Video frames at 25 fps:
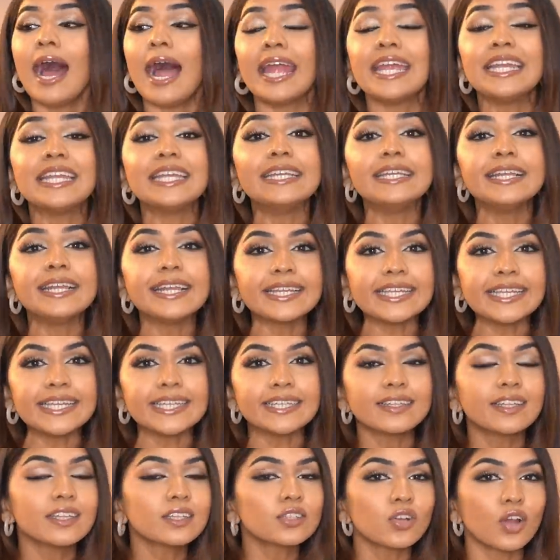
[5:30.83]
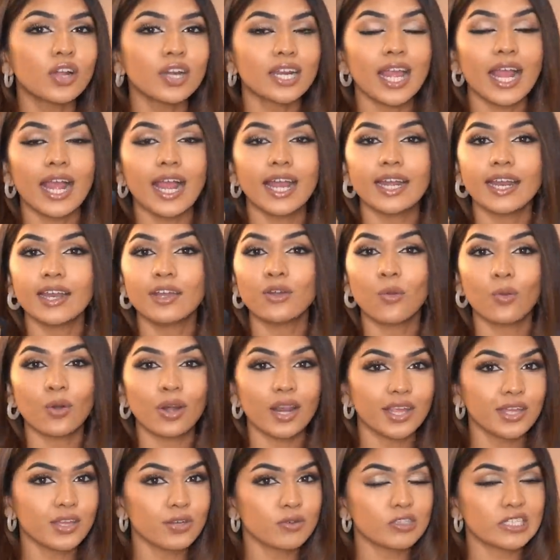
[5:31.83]
I need this on hand. I don't
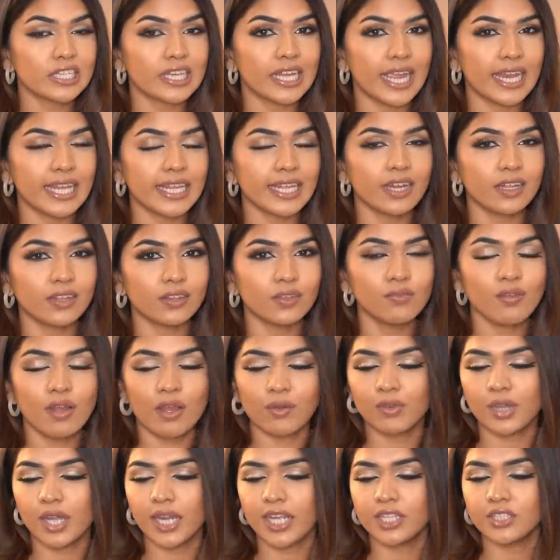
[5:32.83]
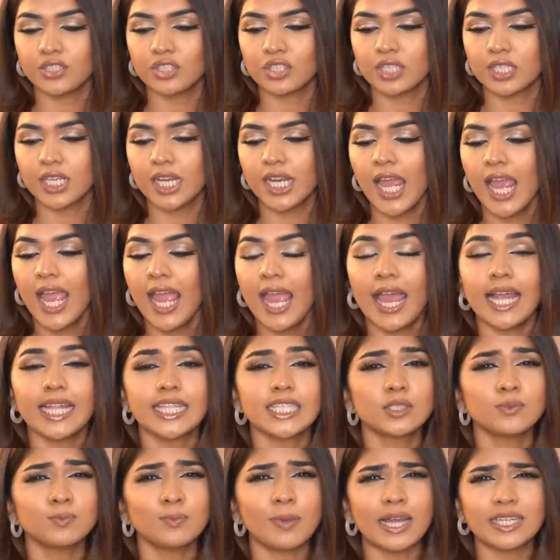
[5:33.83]
like using any other foundation.
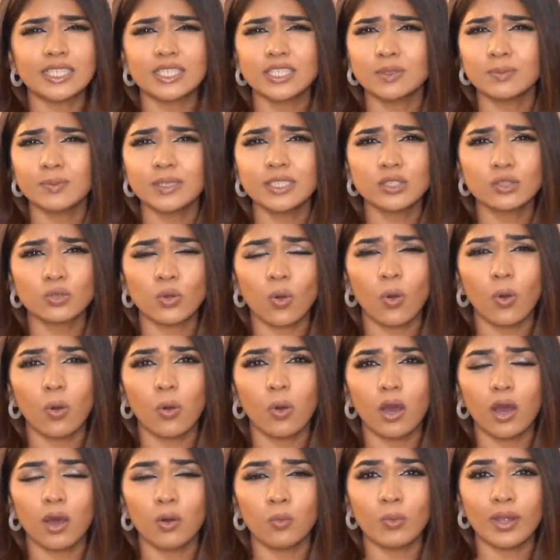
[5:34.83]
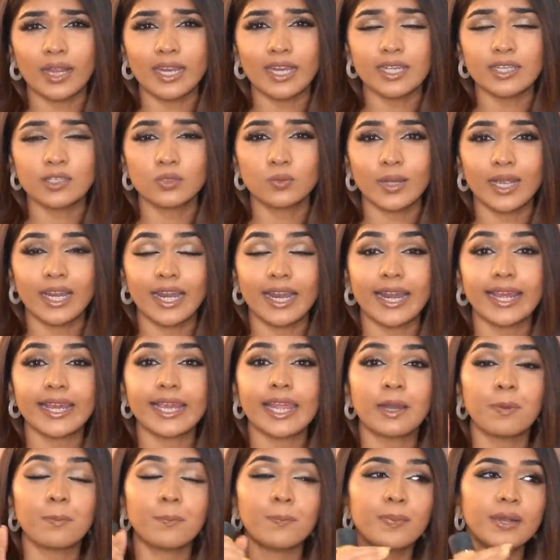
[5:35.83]
And this matches me so well as well. And I
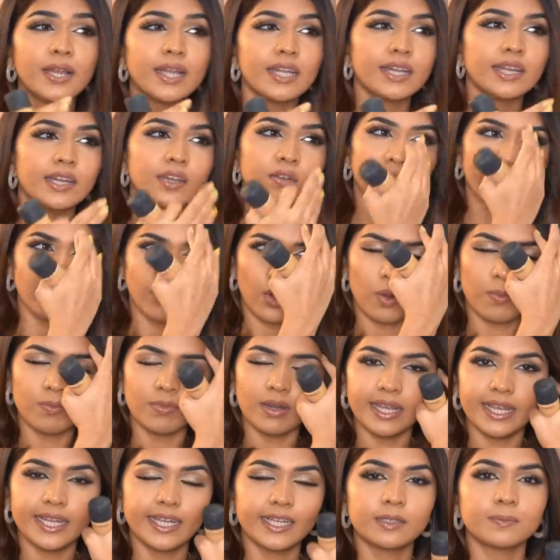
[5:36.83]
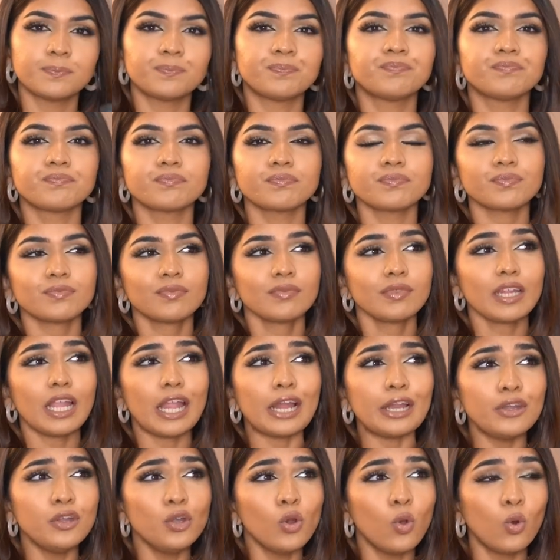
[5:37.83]
can build it from like
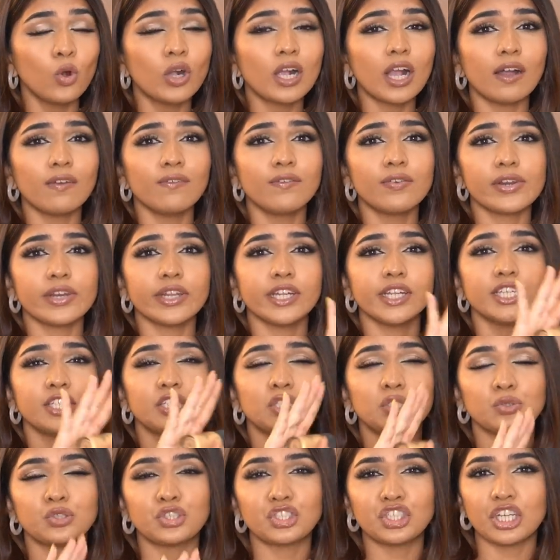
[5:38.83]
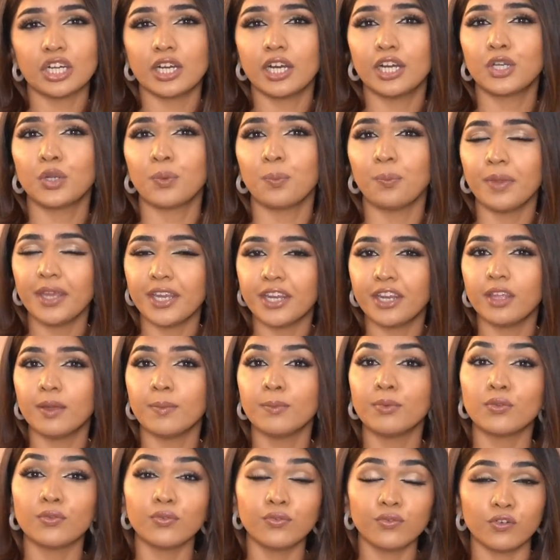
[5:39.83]
no coverage to sheer to
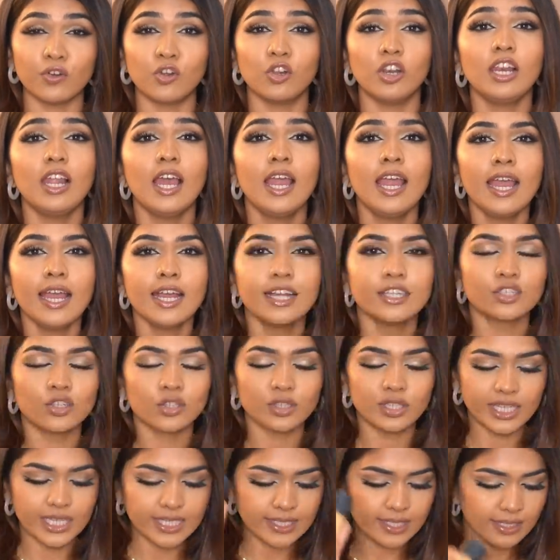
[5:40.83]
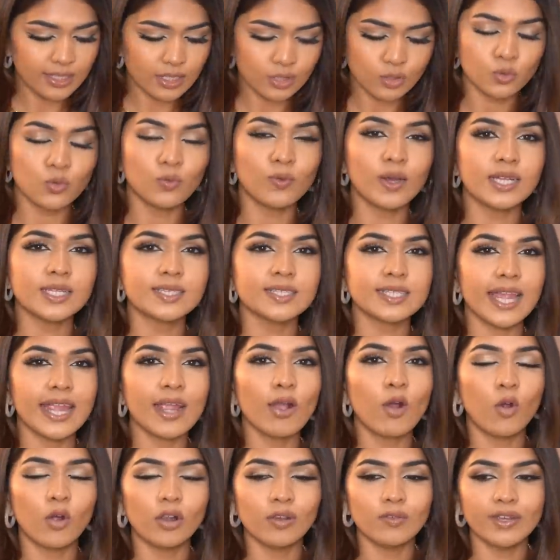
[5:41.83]
medium to full. So these are the two ones I
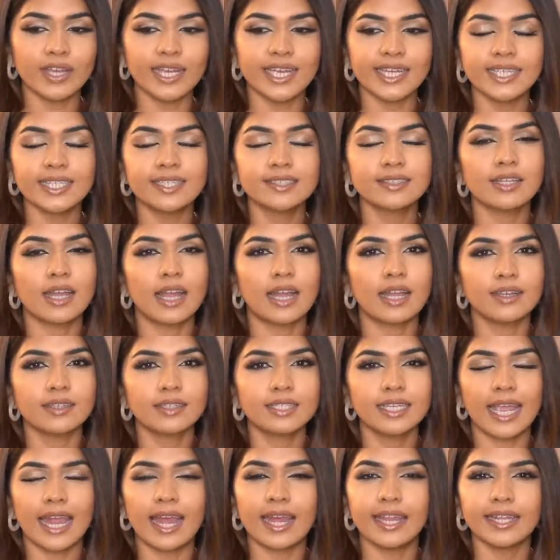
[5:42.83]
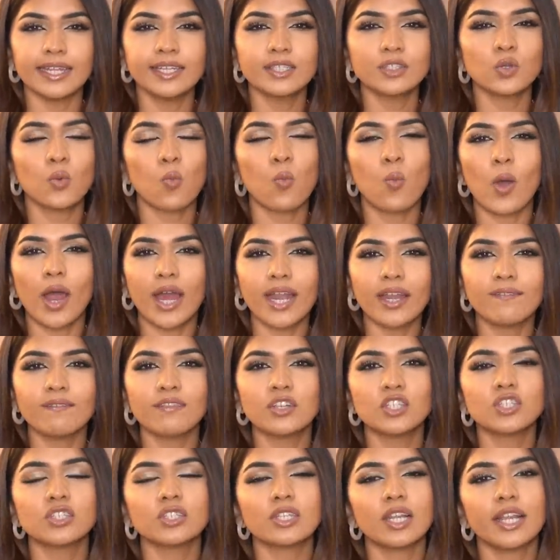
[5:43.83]
always carry. So one
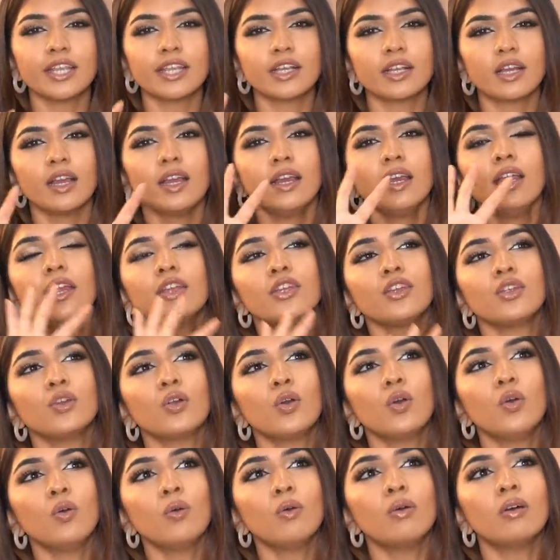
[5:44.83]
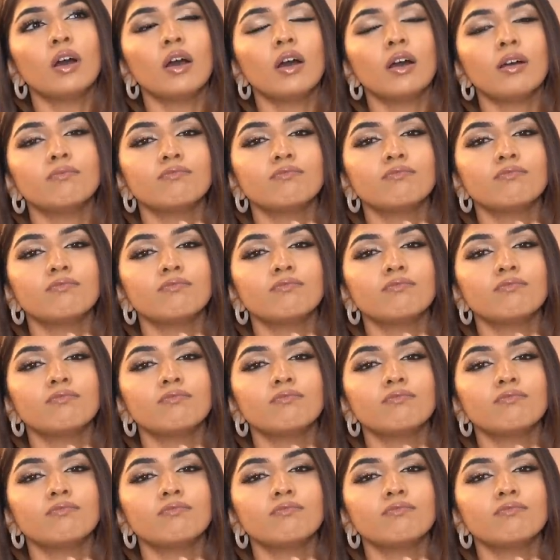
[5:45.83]
which is like, you know,